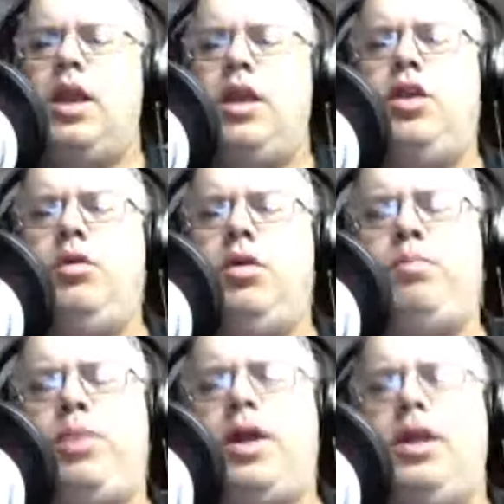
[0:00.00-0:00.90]
you
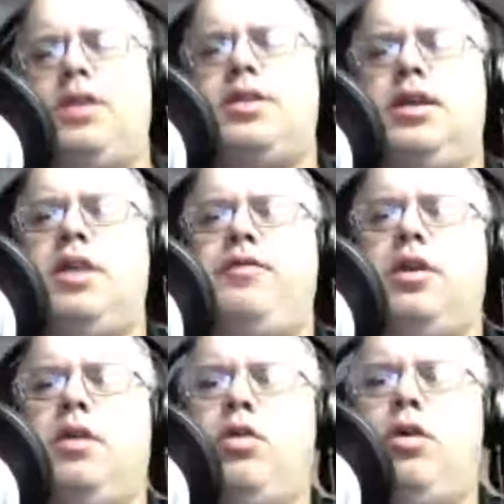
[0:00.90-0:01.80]
played a
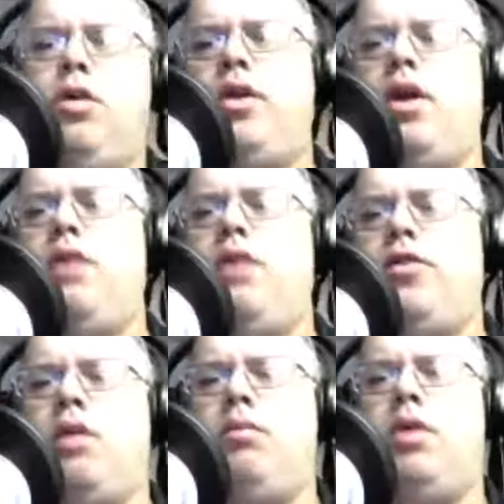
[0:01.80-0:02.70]
significant role for
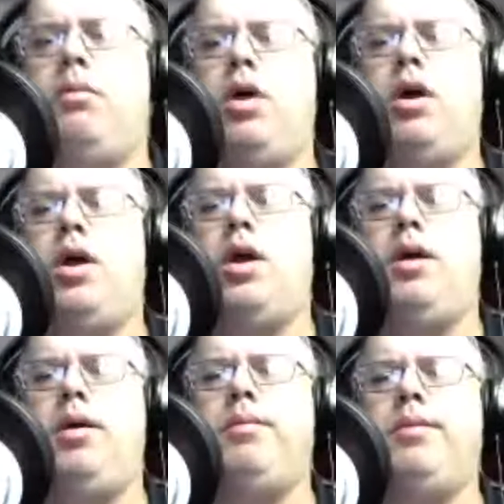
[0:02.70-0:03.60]

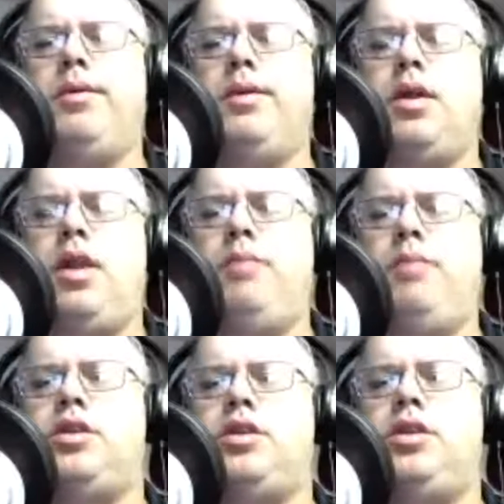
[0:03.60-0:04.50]
our club
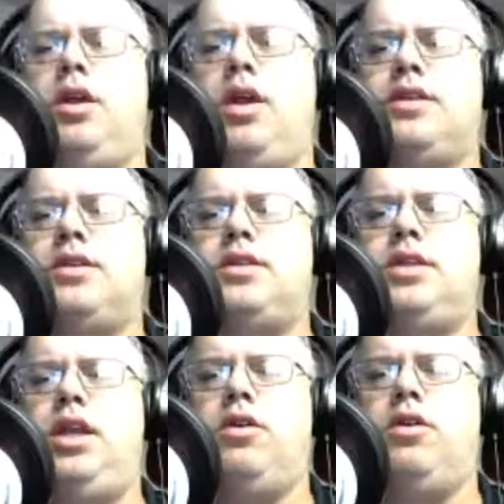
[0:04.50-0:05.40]
this year as a
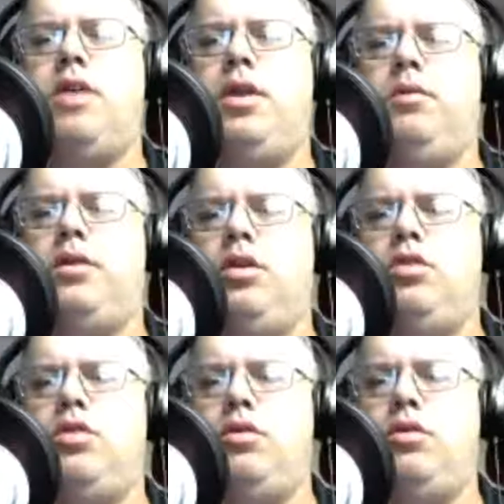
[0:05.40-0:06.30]
senior coming in with the new
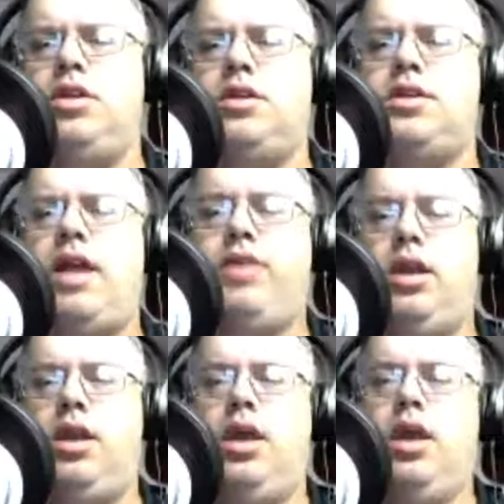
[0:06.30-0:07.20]
coaching staff,
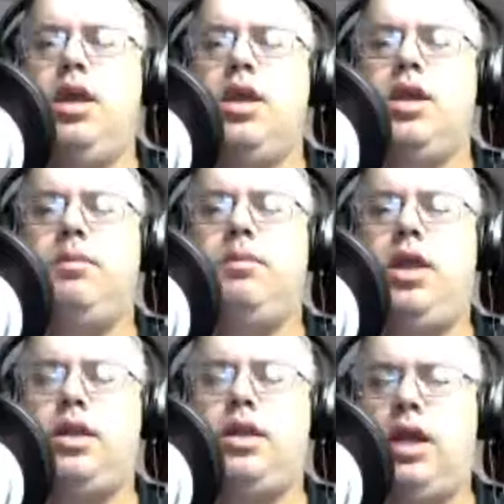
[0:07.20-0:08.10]
getting to
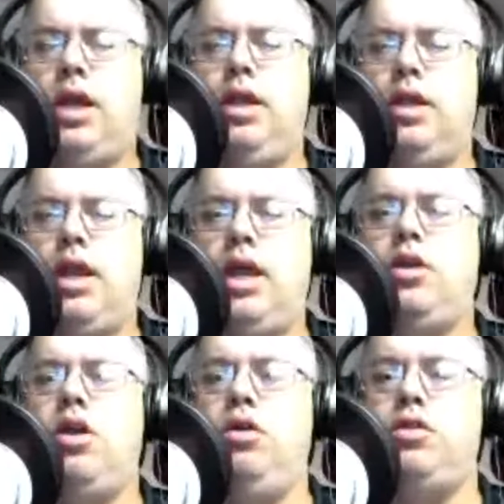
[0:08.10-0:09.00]
meet the
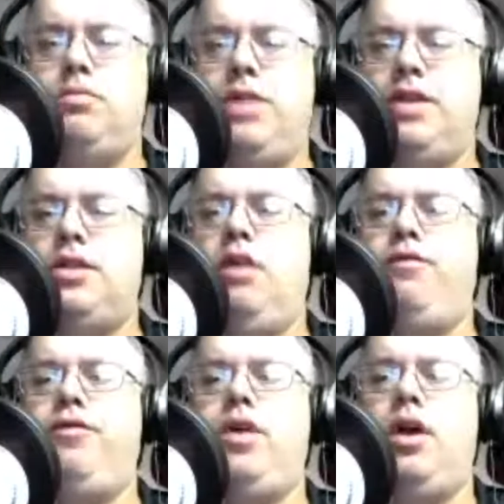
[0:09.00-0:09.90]
head coach,
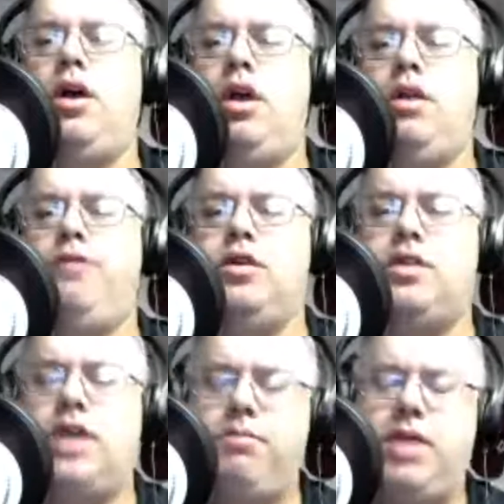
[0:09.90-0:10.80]
myself, on a
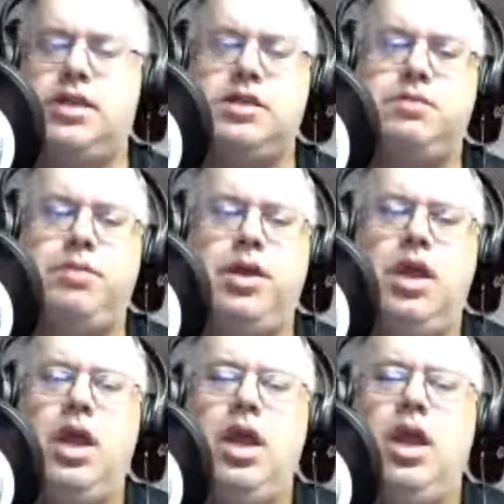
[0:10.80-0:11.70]
first-time basis. But
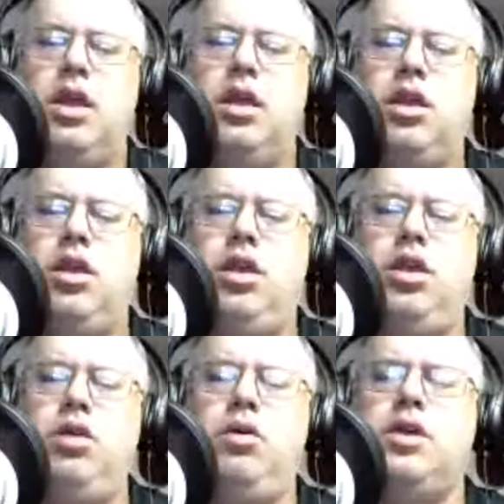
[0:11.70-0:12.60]

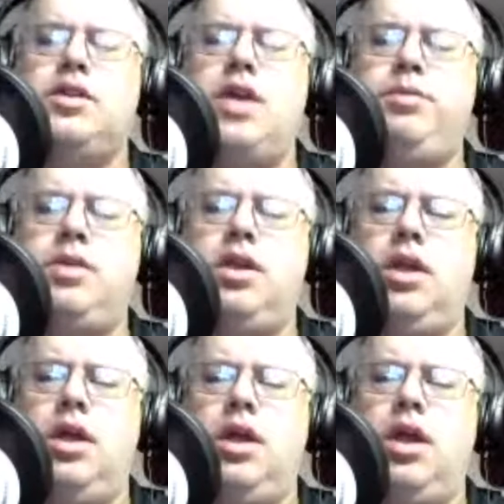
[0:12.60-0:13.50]
you
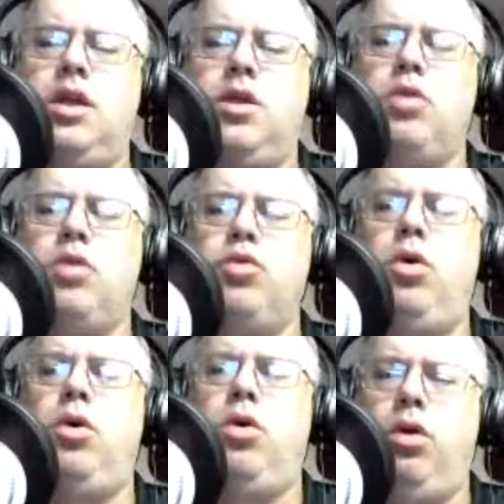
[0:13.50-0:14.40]
accepted your
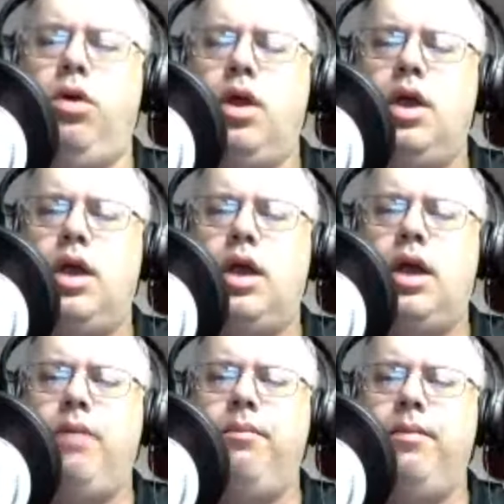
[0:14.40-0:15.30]
role,
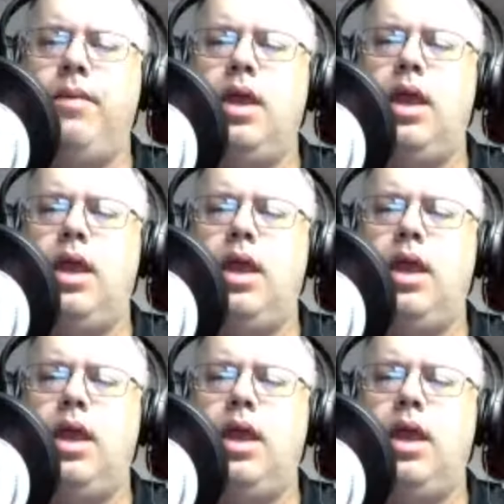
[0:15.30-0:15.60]
and